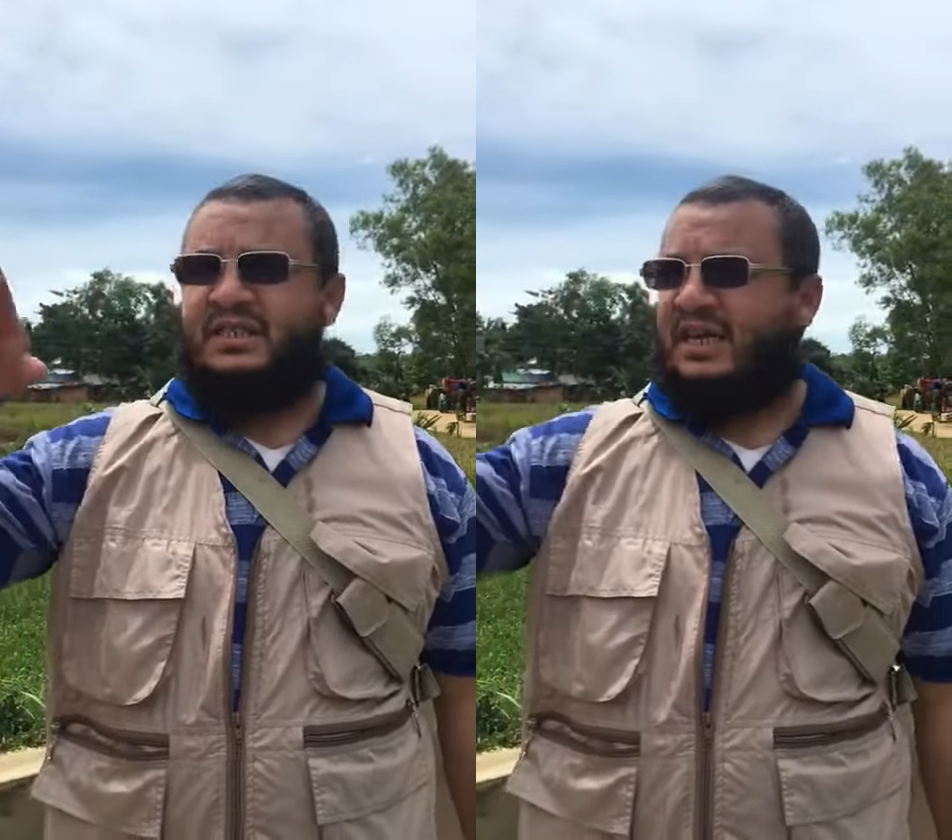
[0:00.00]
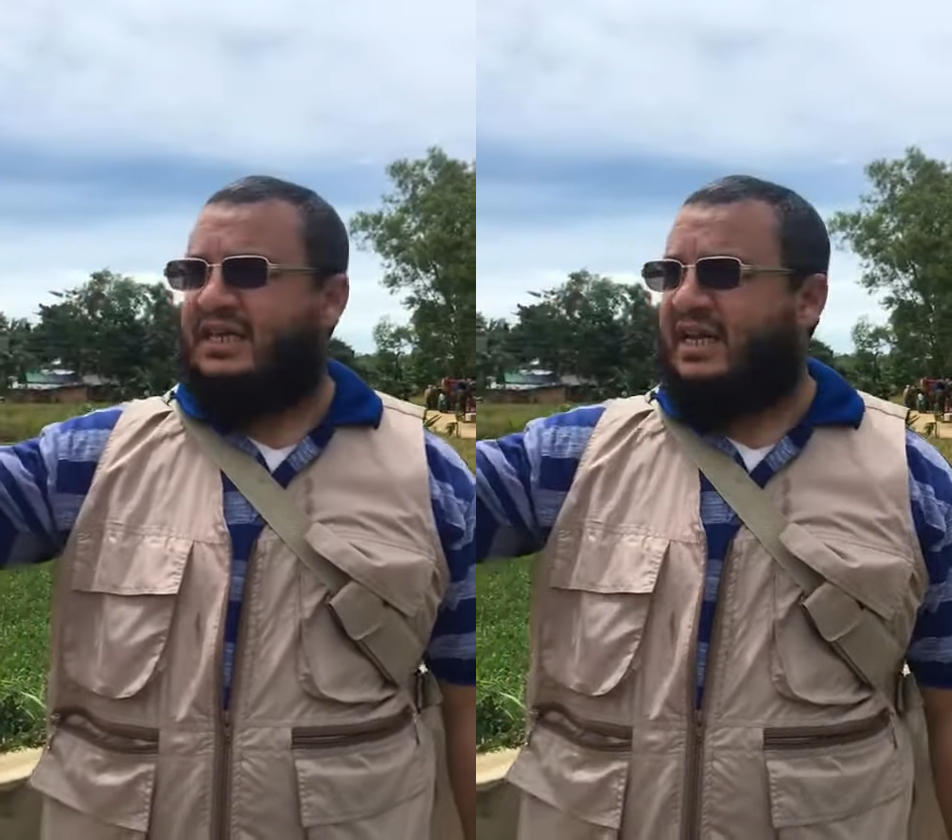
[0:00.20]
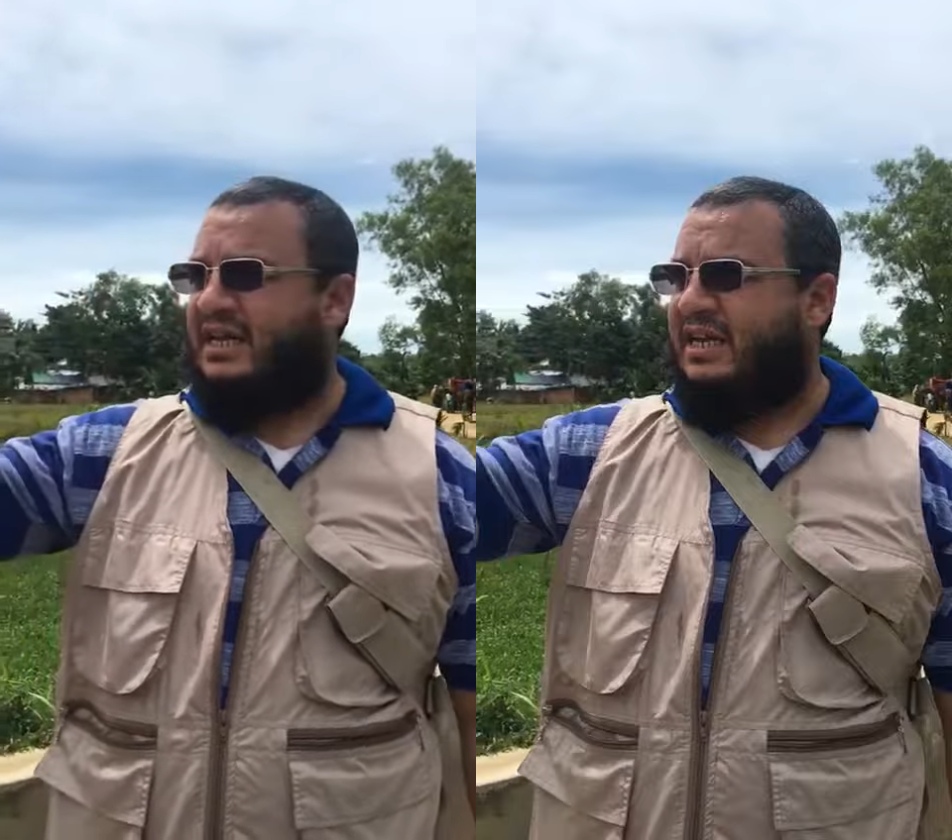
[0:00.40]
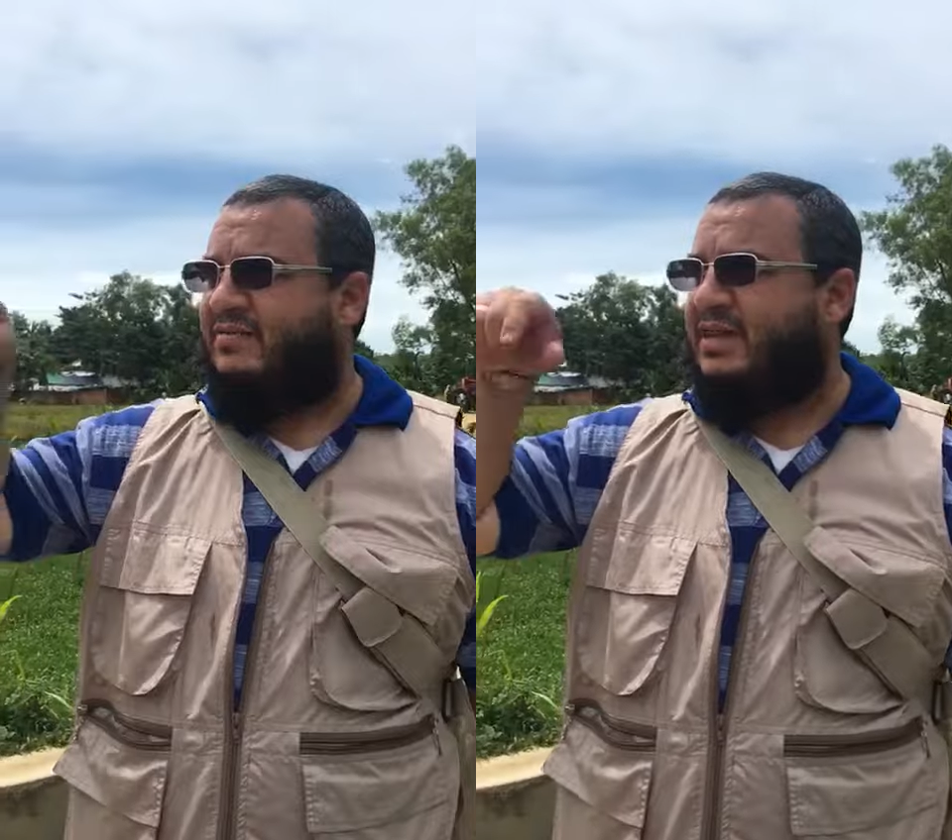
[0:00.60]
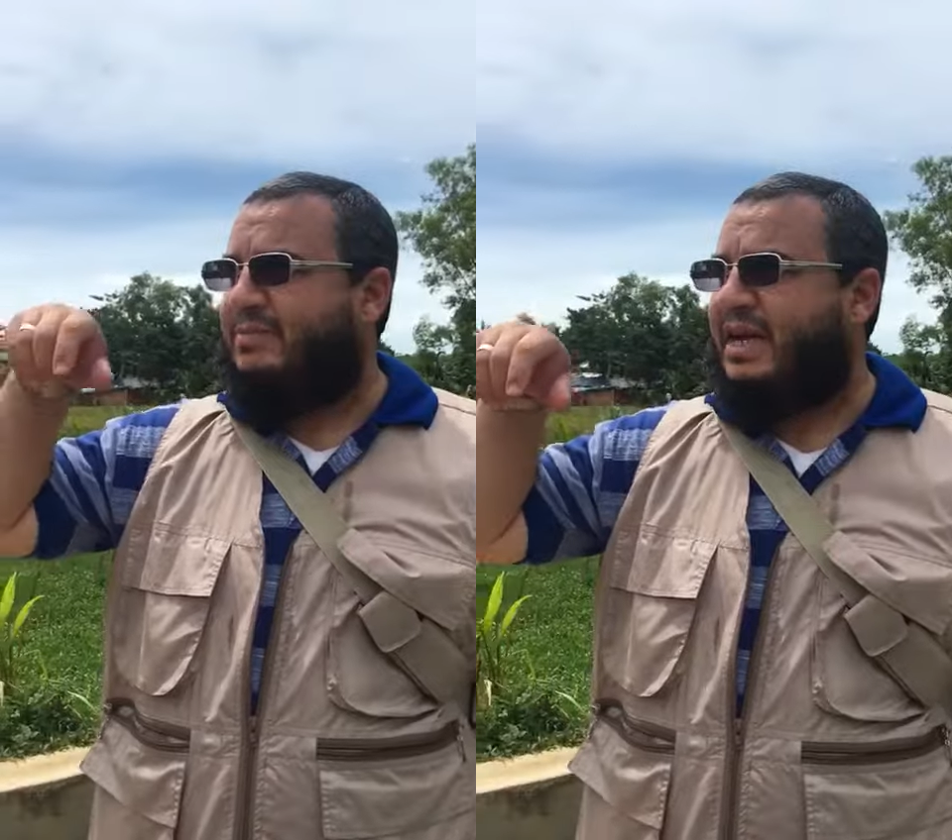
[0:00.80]
And then
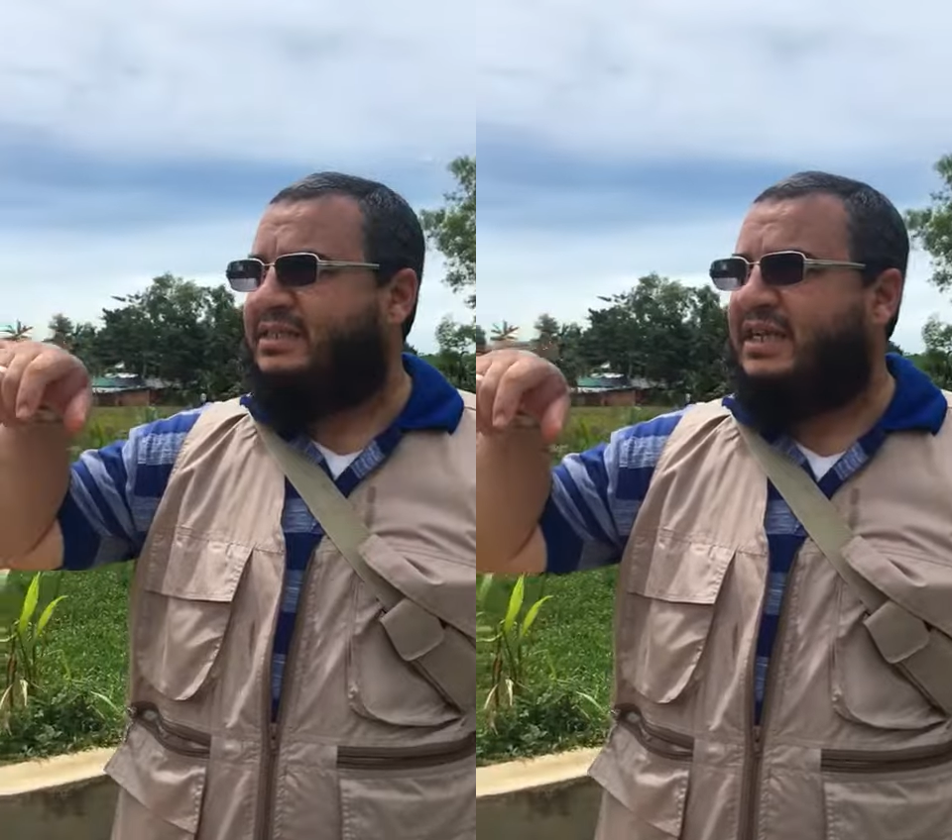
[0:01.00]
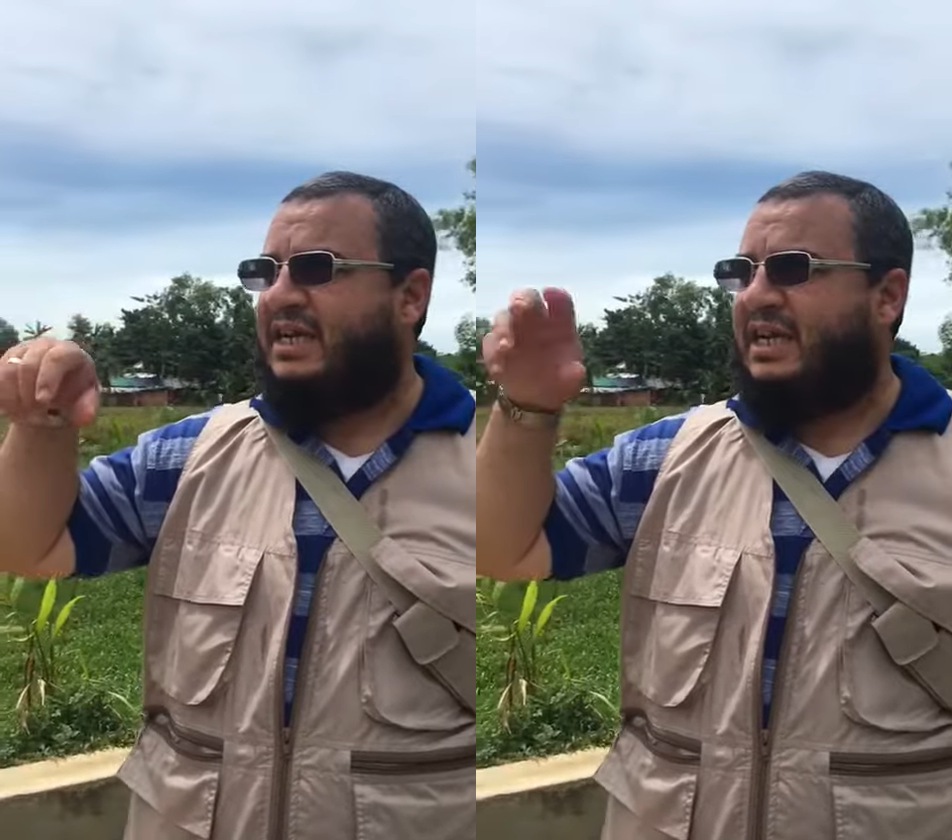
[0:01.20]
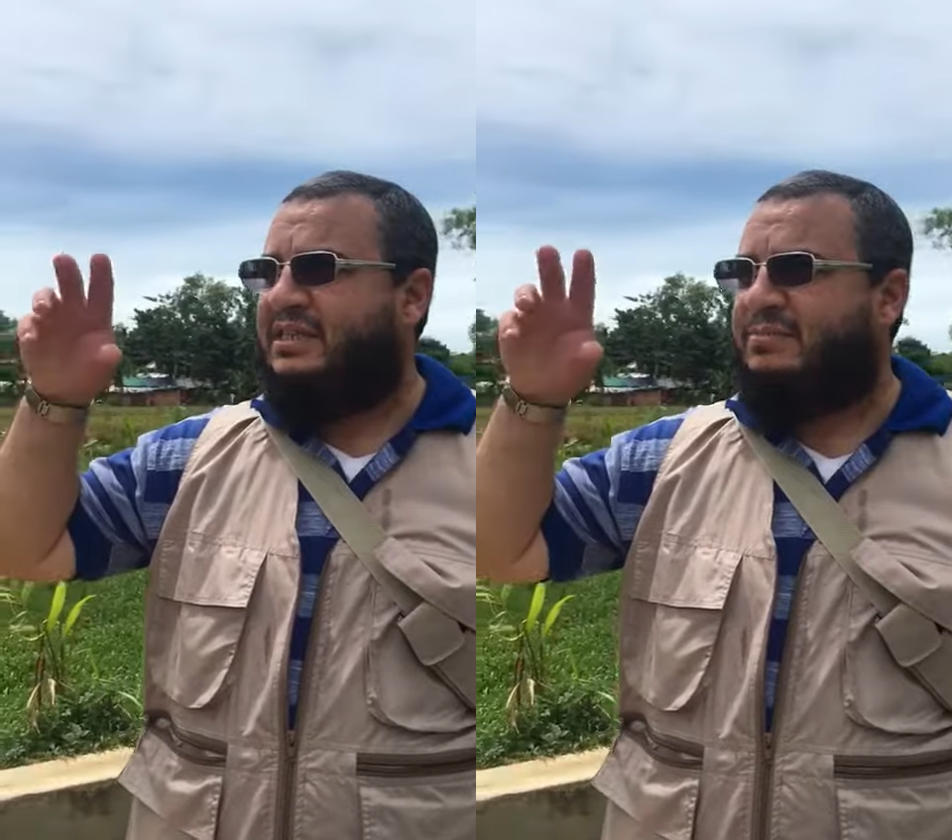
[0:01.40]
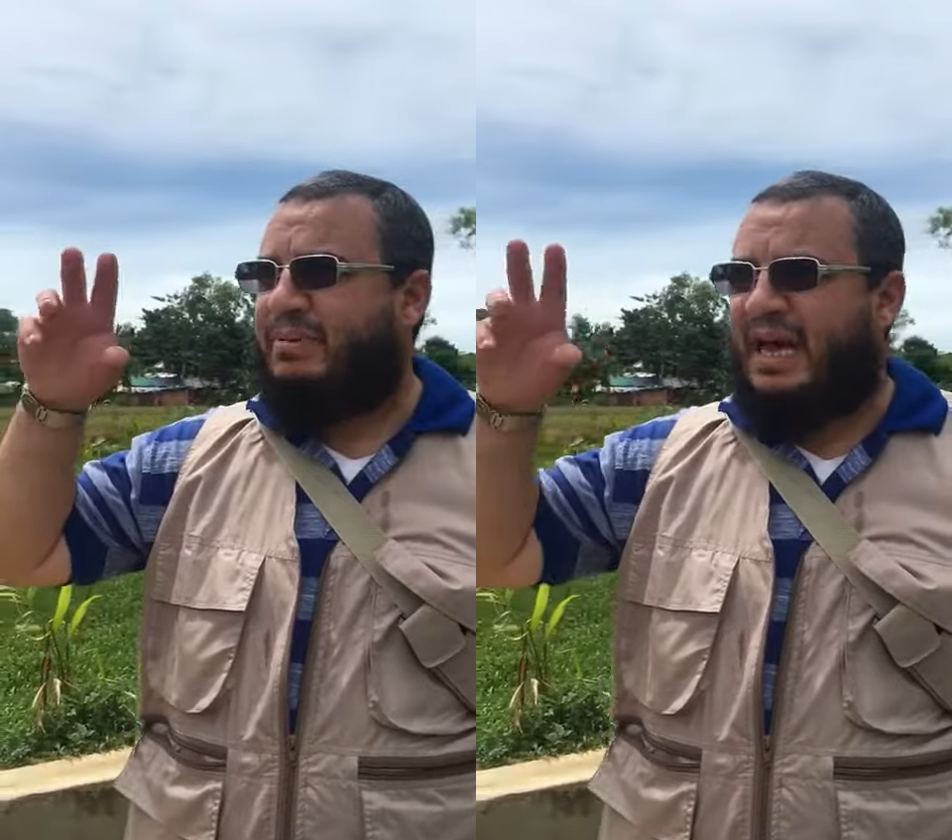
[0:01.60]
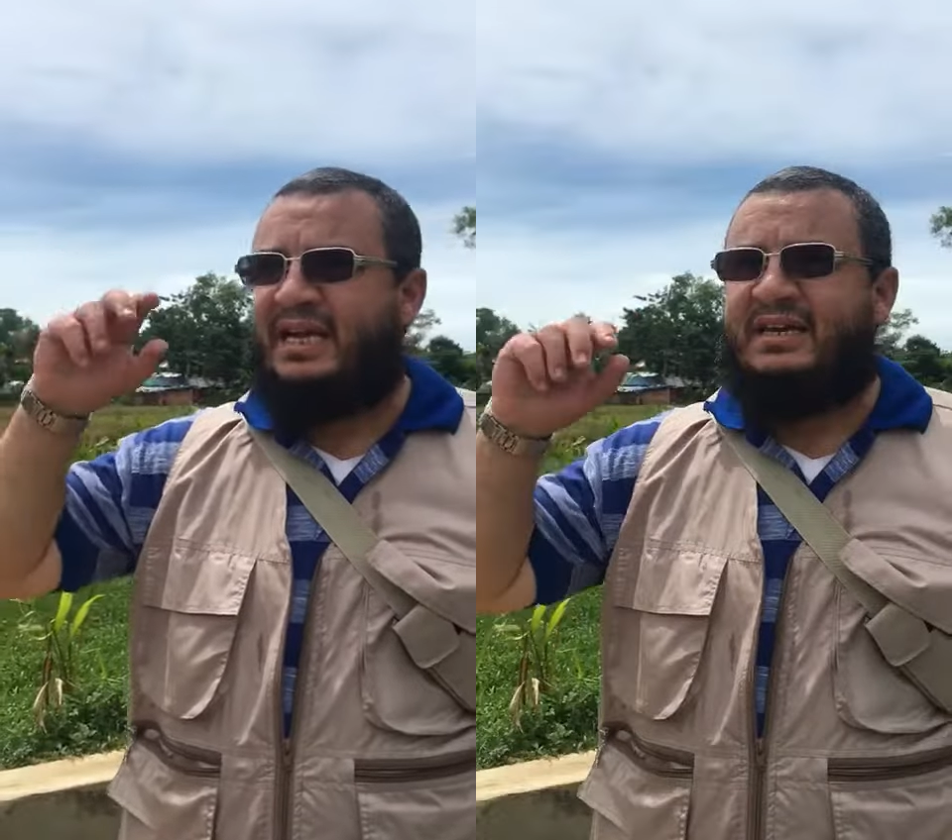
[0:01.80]
even the plastic is
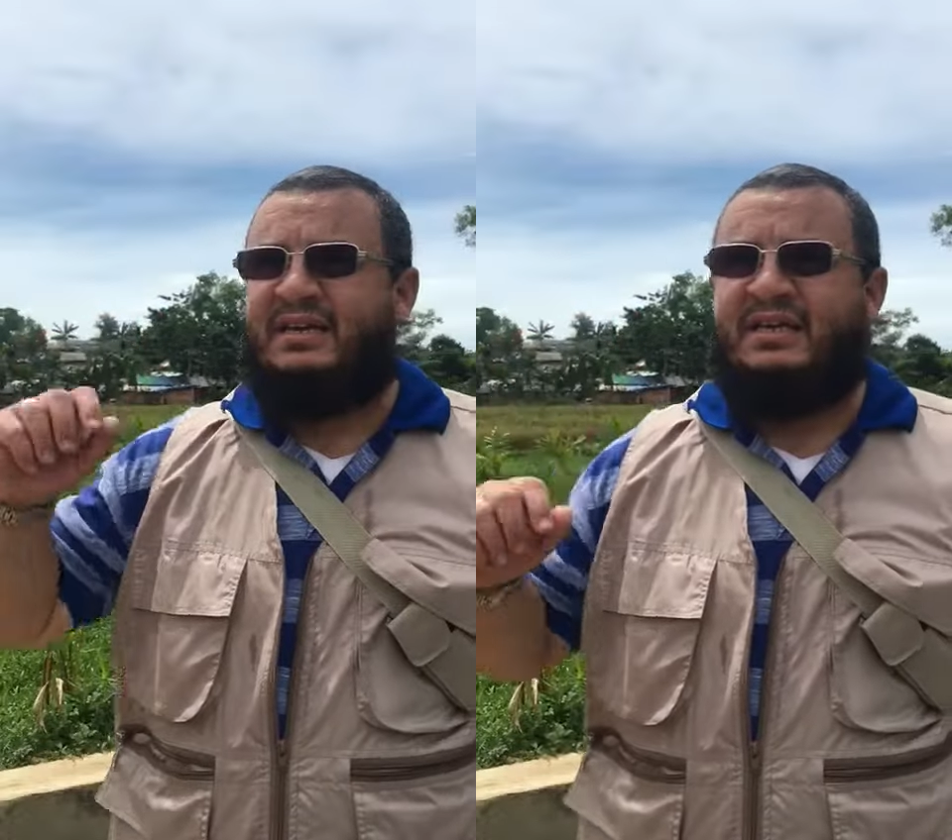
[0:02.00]
black.